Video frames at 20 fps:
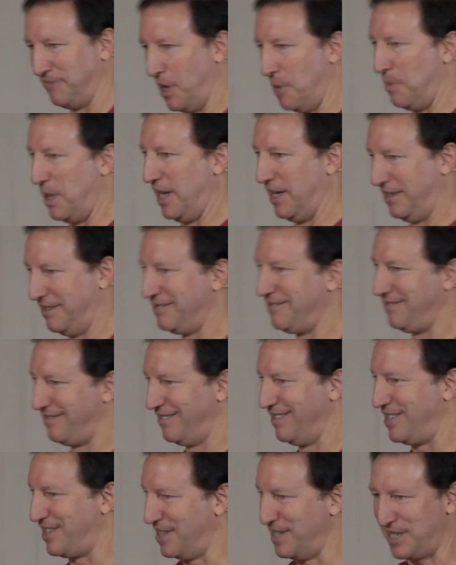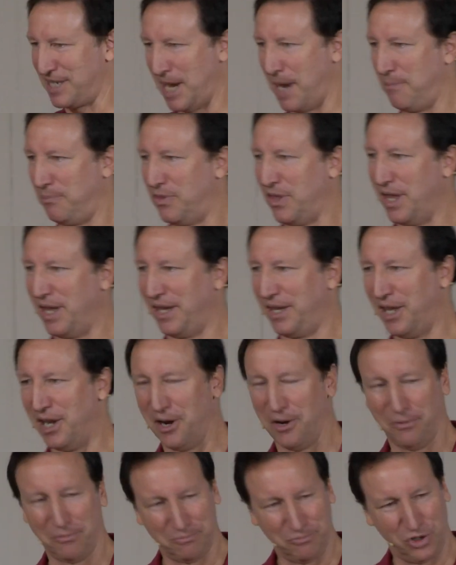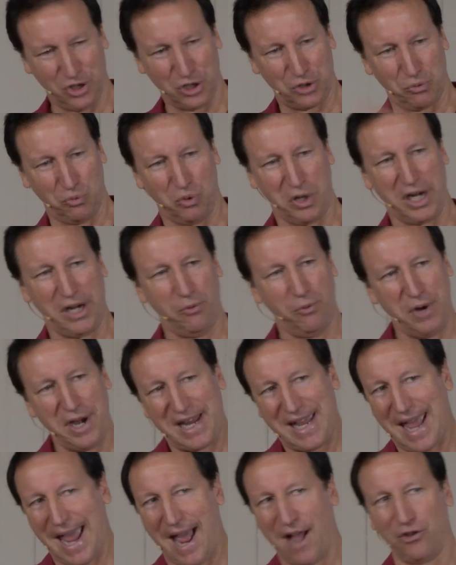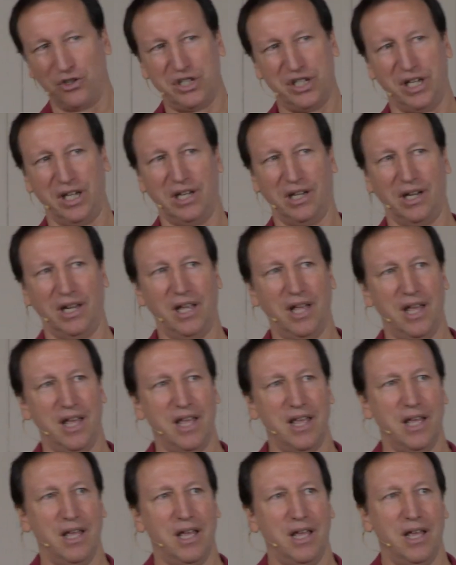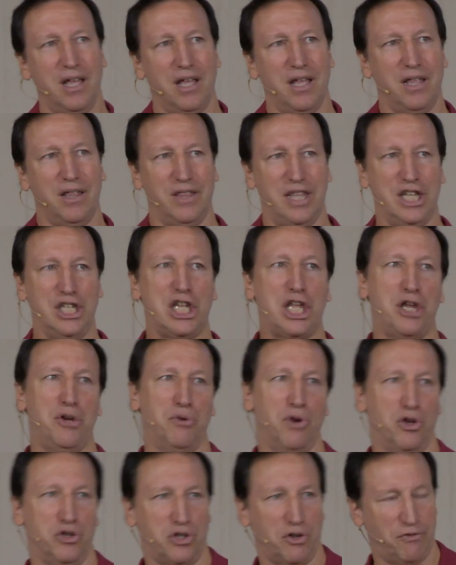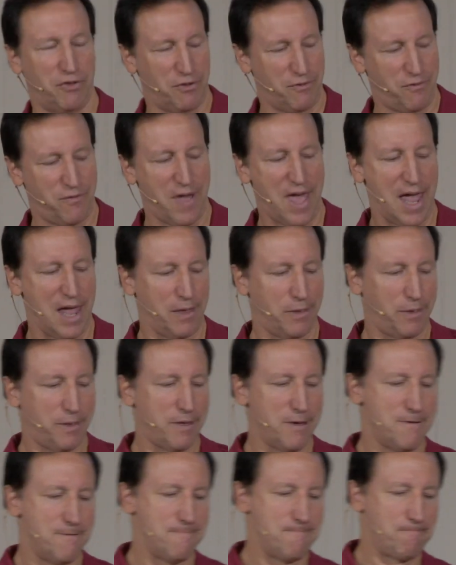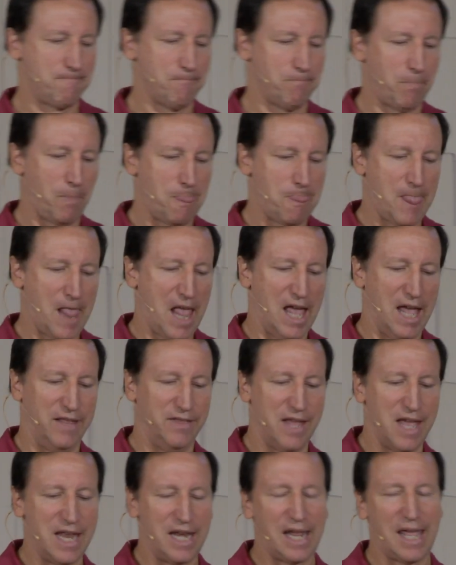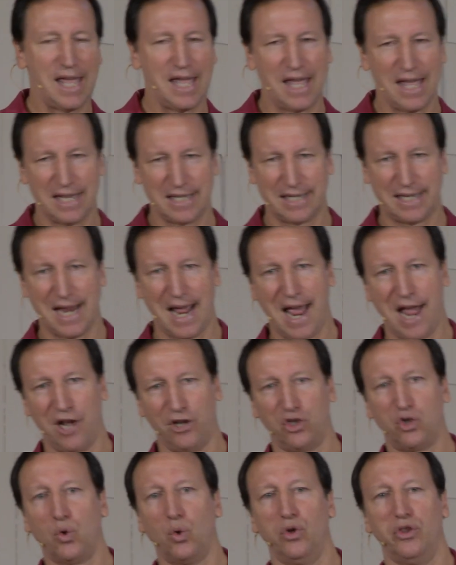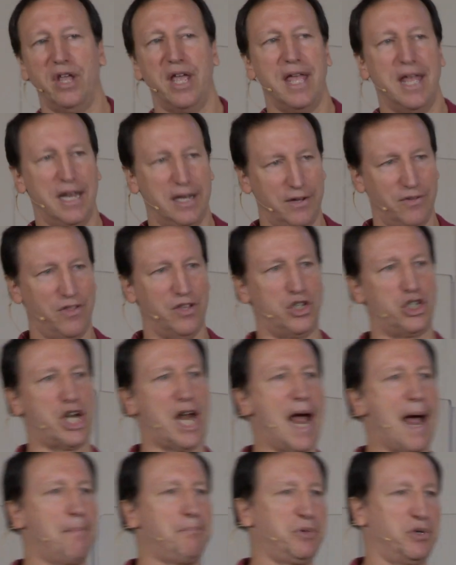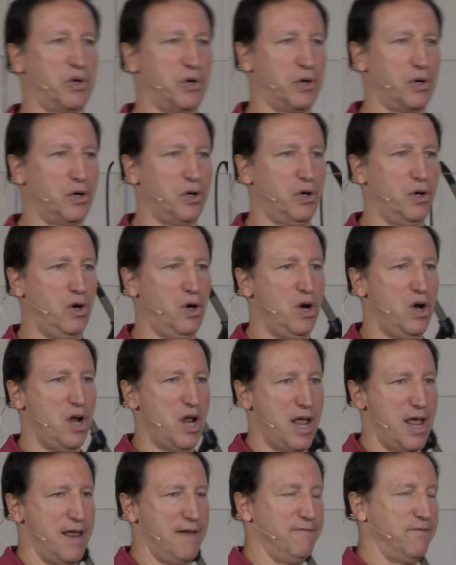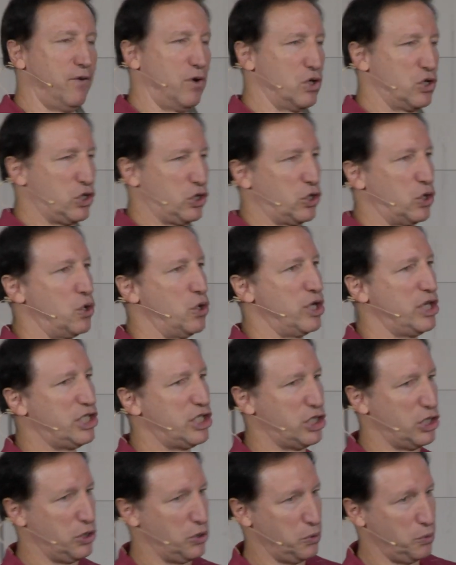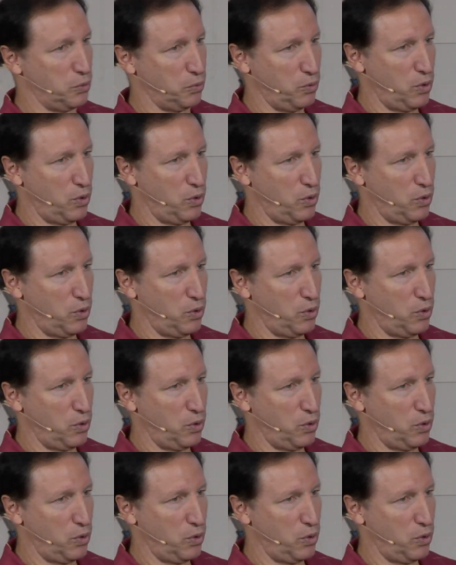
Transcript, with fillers: I mean, it's the same thing, you know, just re- recounting these heroes of the faith. And then he gets down toward the end of the chapter in verse 32.